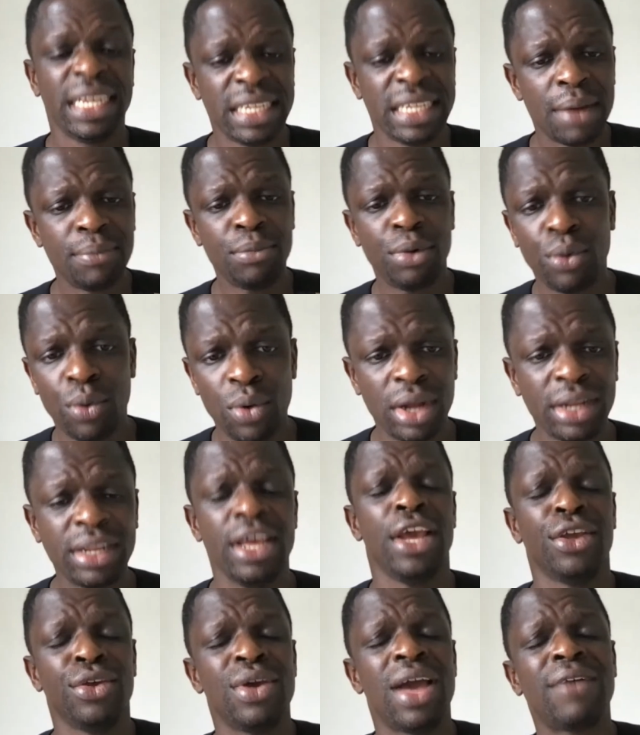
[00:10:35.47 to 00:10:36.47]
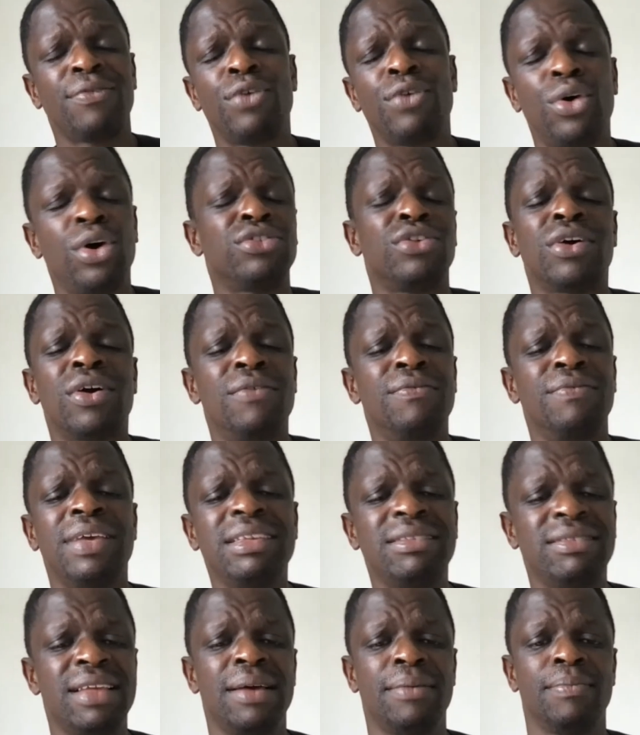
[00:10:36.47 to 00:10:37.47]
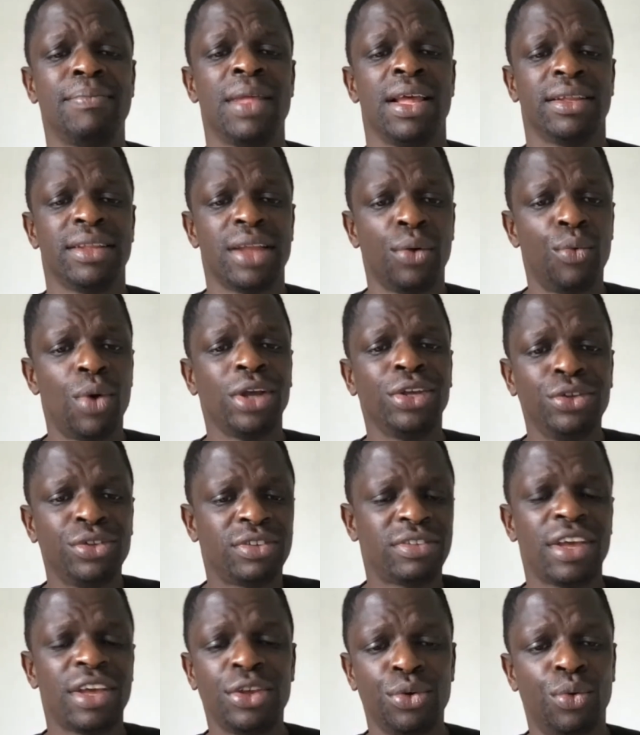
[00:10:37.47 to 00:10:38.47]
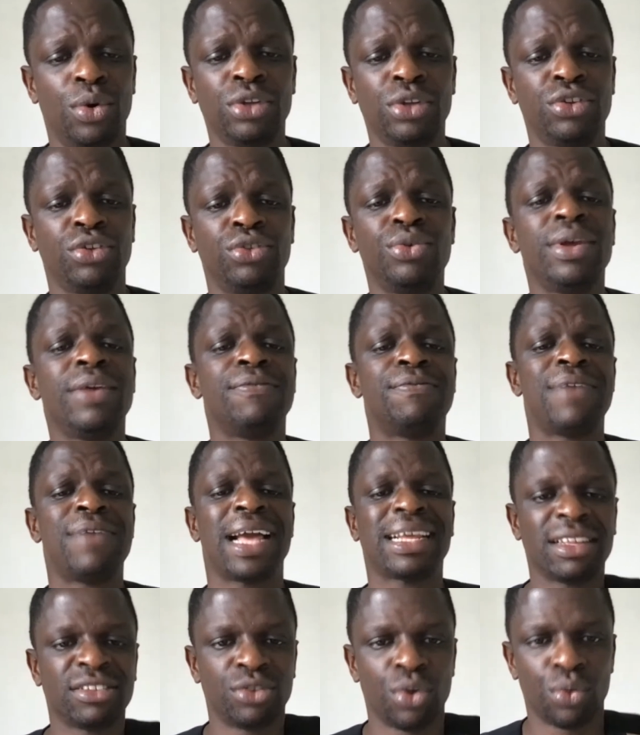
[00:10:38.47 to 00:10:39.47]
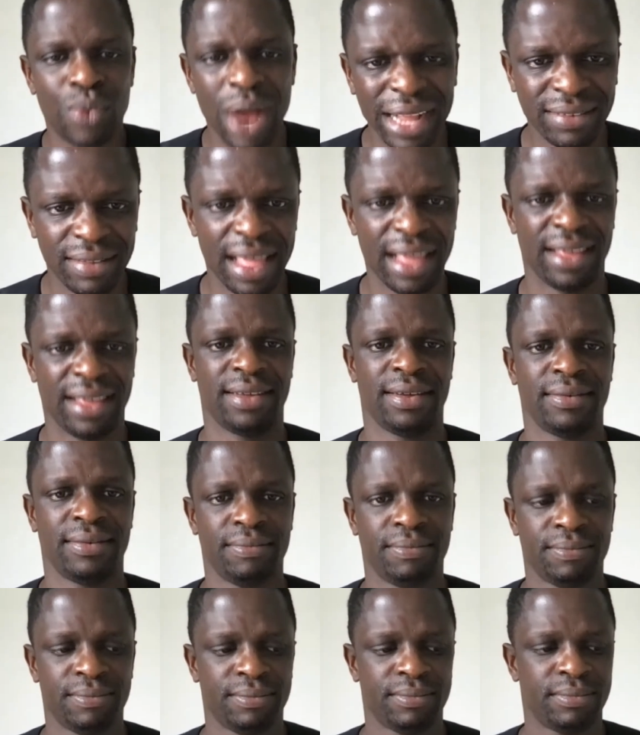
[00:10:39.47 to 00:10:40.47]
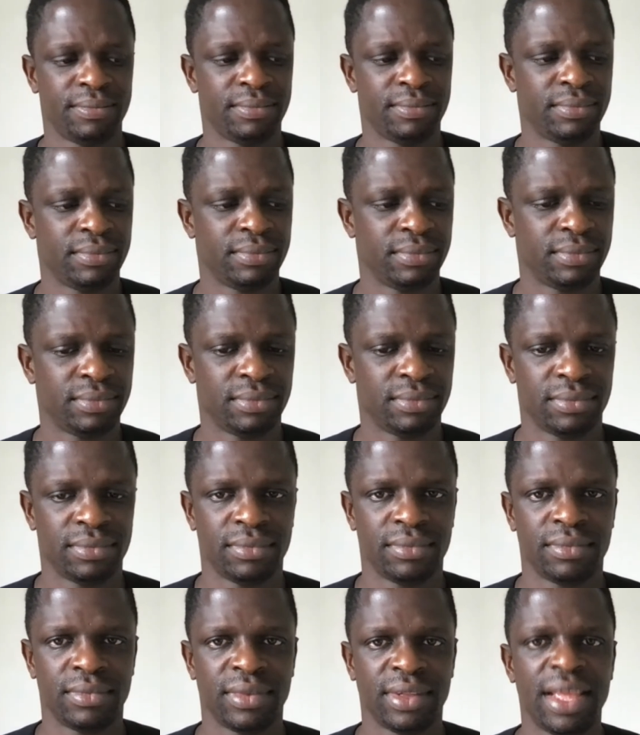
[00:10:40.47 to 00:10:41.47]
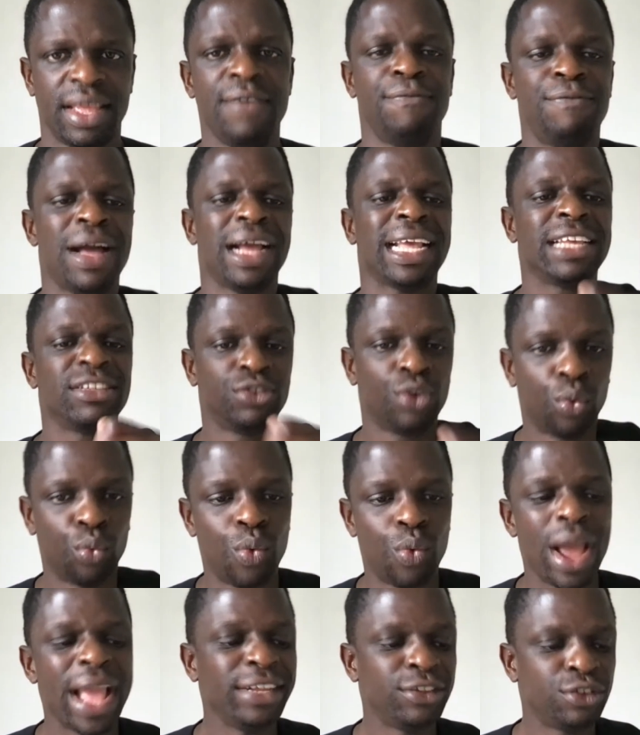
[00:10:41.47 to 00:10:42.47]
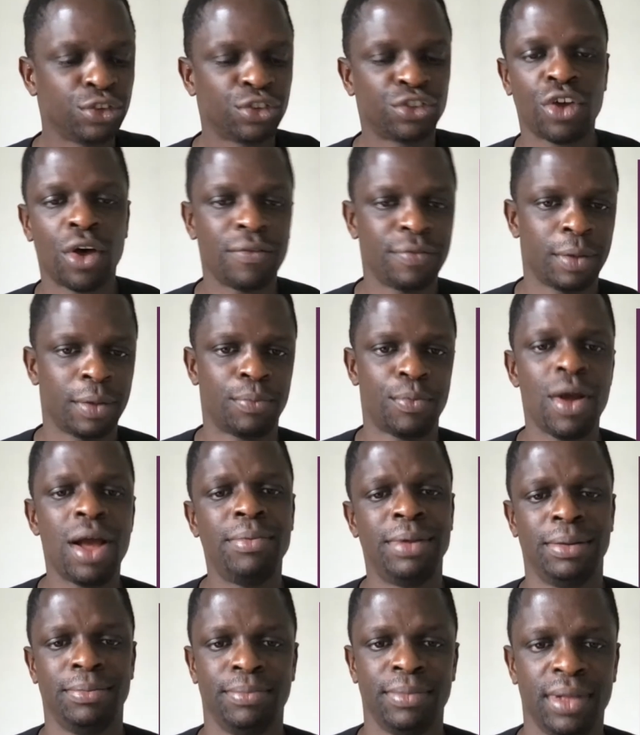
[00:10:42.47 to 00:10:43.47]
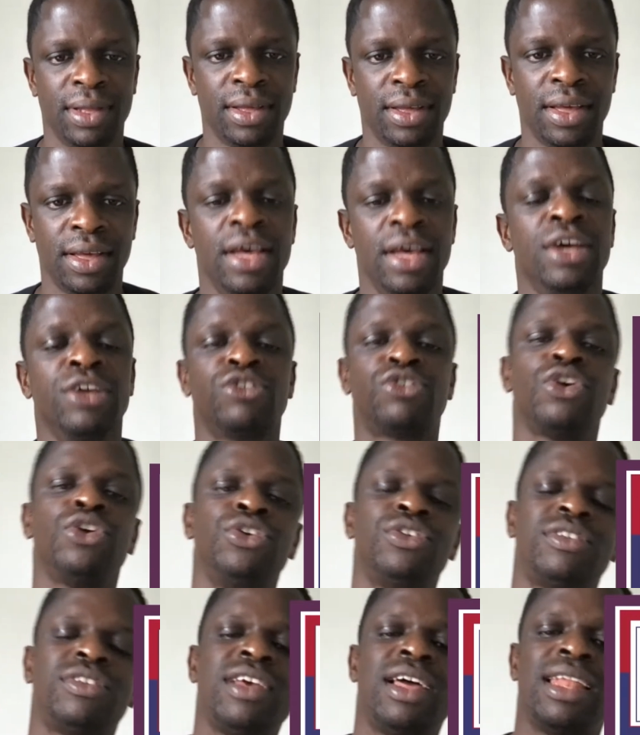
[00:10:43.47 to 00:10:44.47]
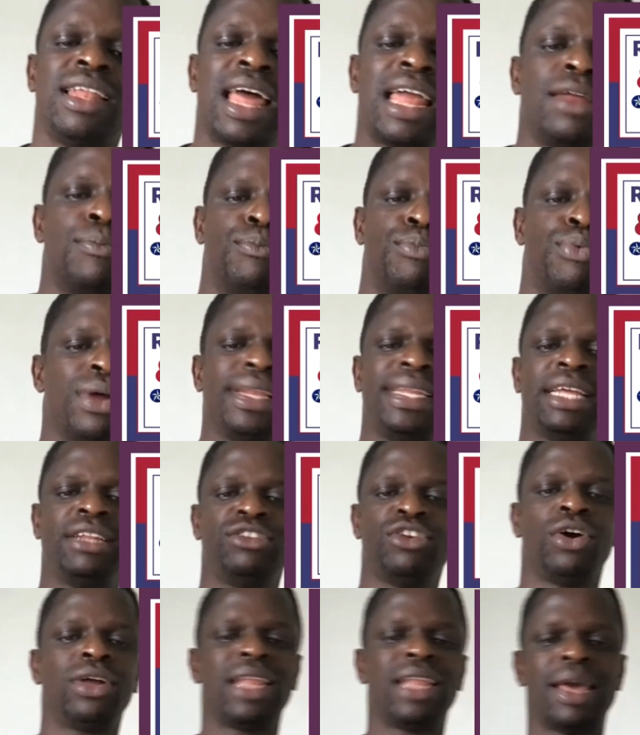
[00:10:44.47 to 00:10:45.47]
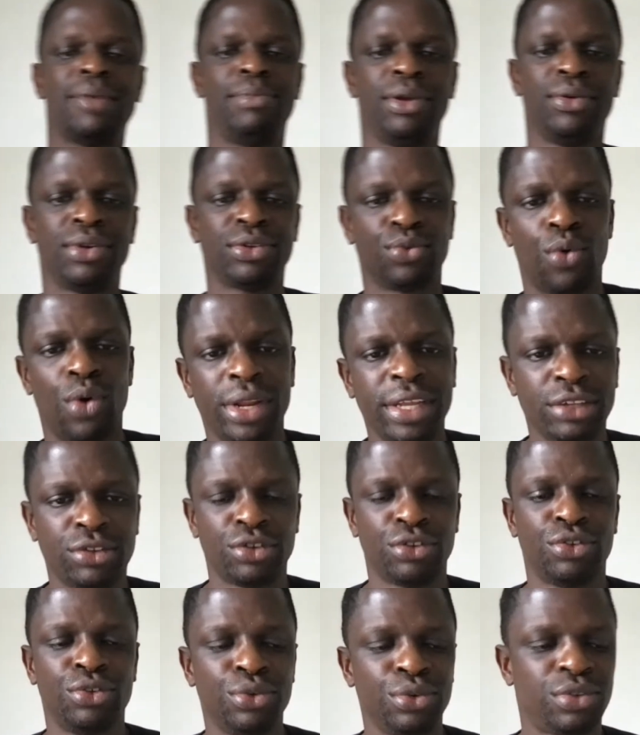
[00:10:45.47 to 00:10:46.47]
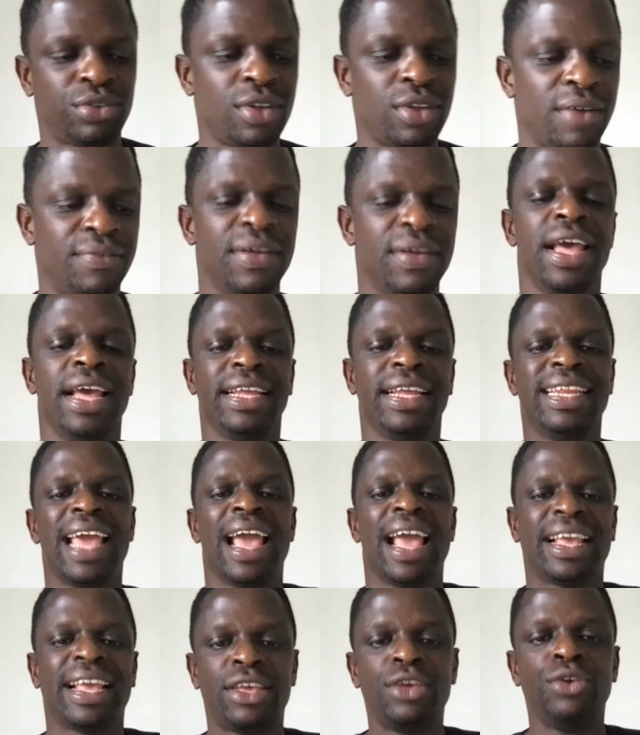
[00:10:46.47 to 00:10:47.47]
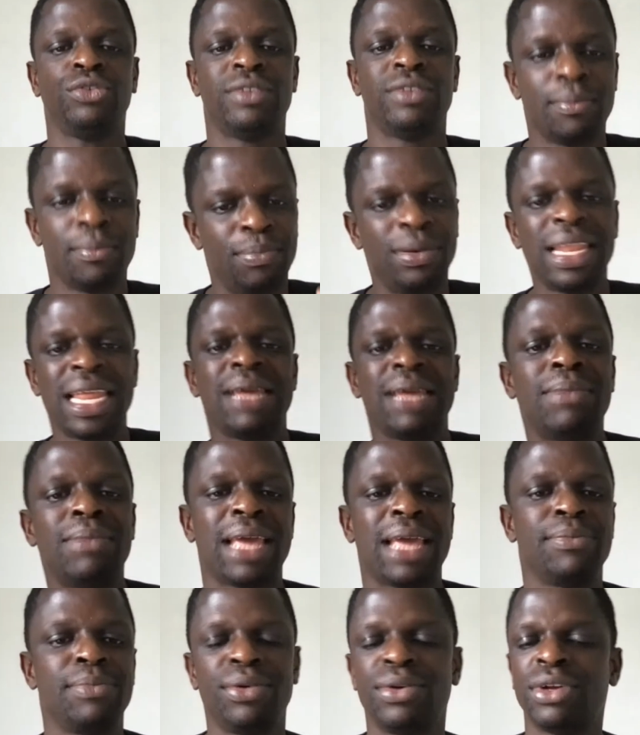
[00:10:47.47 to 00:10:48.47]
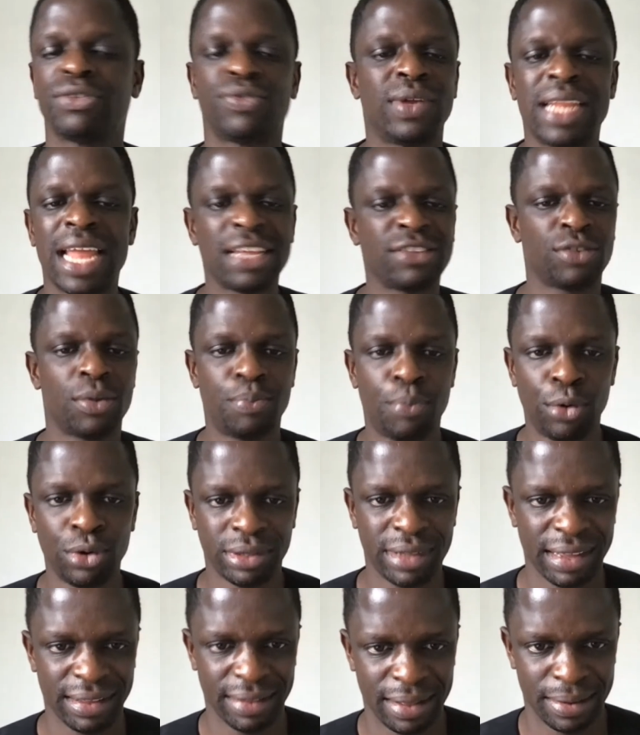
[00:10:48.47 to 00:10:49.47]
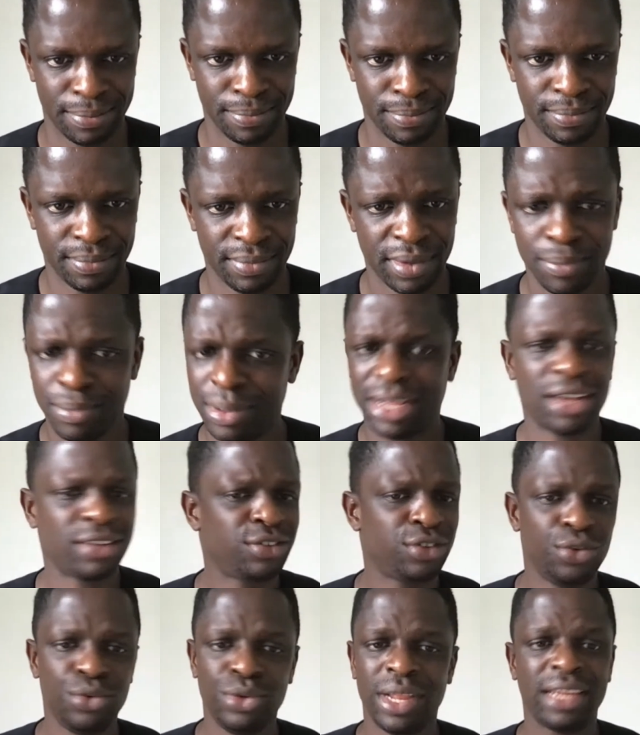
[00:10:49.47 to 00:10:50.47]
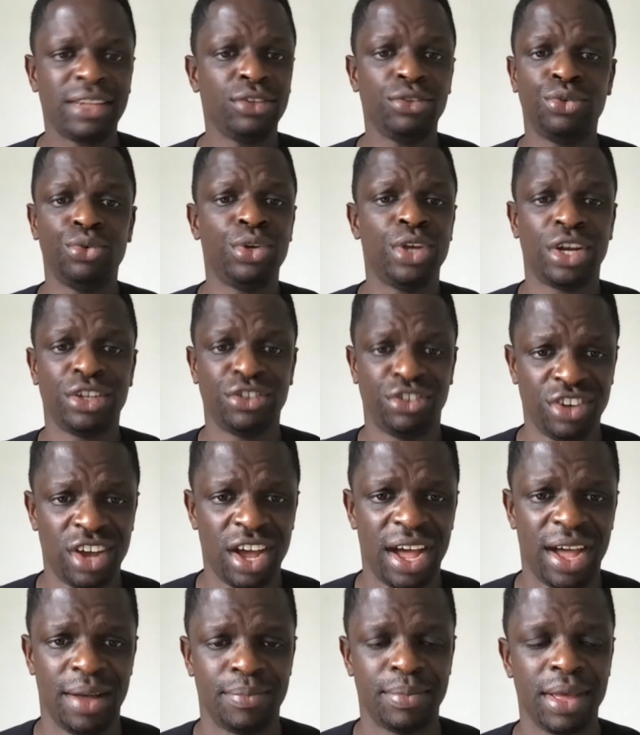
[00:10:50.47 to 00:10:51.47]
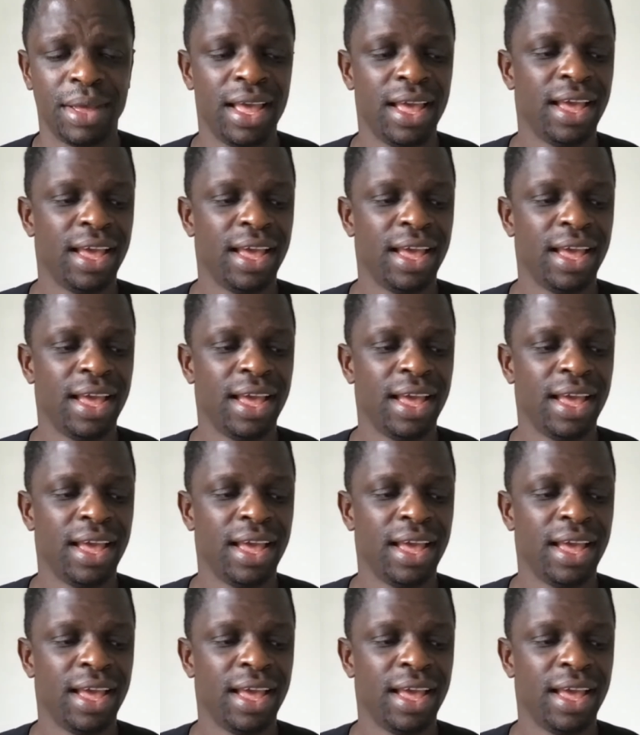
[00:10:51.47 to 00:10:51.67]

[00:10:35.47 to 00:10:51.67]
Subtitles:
Number one, you have to also convince them that what you say you want to do, in fact, is the right thing. In fact, it's the way to solve the problem. So you see a lot of brilliant young Liberians wanting to do stuff. They blame Liberians for not supporting them because you didn't do your job.